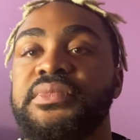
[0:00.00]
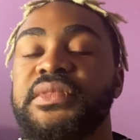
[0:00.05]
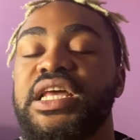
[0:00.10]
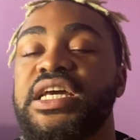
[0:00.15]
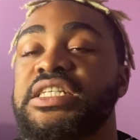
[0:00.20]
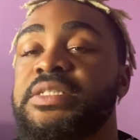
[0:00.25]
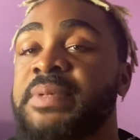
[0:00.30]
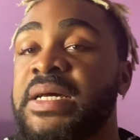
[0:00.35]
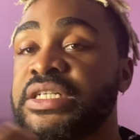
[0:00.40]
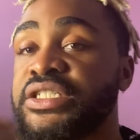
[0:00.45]

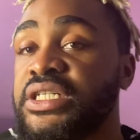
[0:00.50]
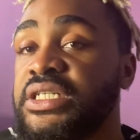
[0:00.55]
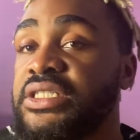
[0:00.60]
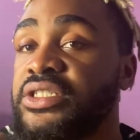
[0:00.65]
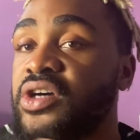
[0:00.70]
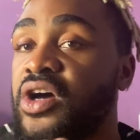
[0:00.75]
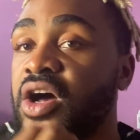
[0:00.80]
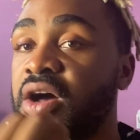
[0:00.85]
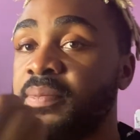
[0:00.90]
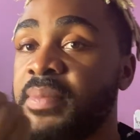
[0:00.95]
Especially
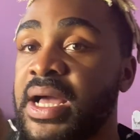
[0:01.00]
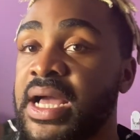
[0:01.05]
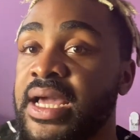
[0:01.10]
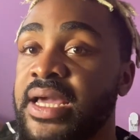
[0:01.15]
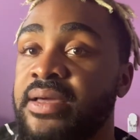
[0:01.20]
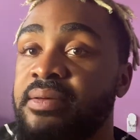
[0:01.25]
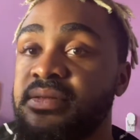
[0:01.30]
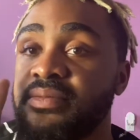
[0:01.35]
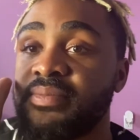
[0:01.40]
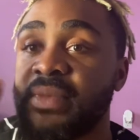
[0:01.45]
to all
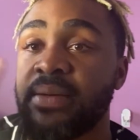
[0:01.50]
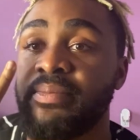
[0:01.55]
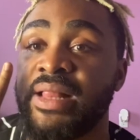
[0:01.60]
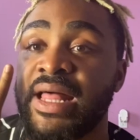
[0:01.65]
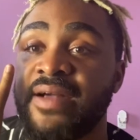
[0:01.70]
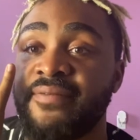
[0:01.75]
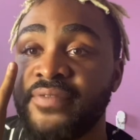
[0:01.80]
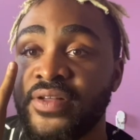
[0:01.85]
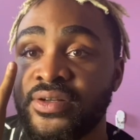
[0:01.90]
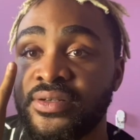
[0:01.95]
my
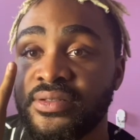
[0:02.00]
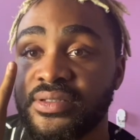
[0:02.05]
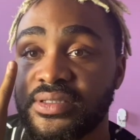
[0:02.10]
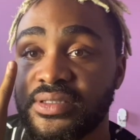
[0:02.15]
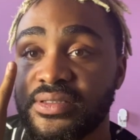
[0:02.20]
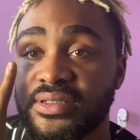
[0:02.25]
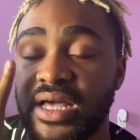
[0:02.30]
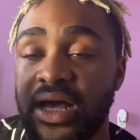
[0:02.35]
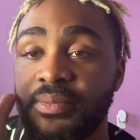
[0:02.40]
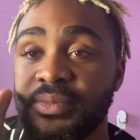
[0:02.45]
black folks.
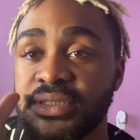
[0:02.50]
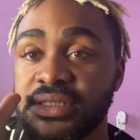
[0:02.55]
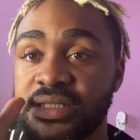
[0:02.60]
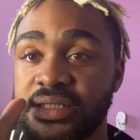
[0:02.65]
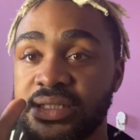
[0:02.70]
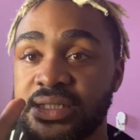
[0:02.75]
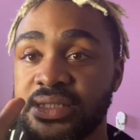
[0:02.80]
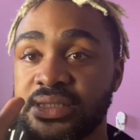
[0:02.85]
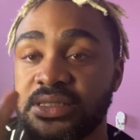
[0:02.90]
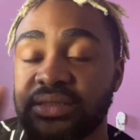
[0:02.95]
I'm with the
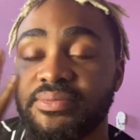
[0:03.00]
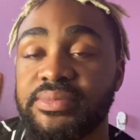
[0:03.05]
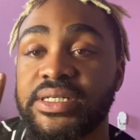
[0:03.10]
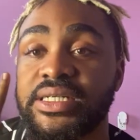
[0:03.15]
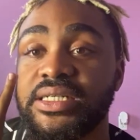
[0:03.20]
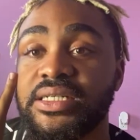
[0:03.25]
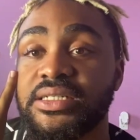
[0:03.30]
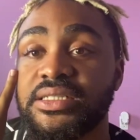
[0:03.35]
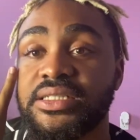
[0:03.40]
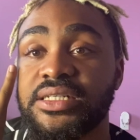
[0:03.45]
diss,
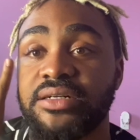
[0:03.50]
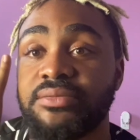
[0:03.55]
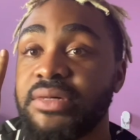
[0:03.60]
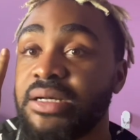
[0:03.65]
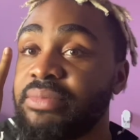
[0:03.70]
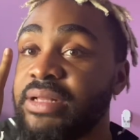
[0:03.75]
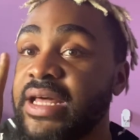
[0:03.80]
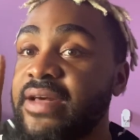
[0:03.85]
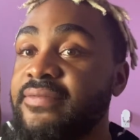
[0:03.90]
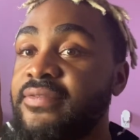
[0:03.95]
but to all my
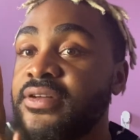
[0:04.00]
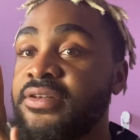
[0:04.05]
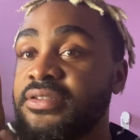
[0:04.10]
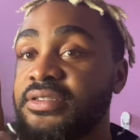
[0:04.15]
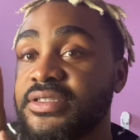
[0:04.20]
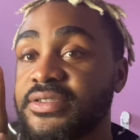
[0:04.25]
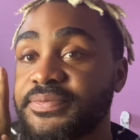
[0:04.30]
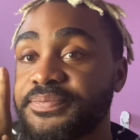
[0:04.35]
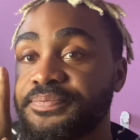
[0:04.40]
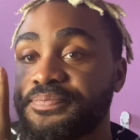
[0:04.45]
black
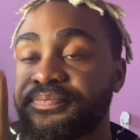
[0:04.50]
folks,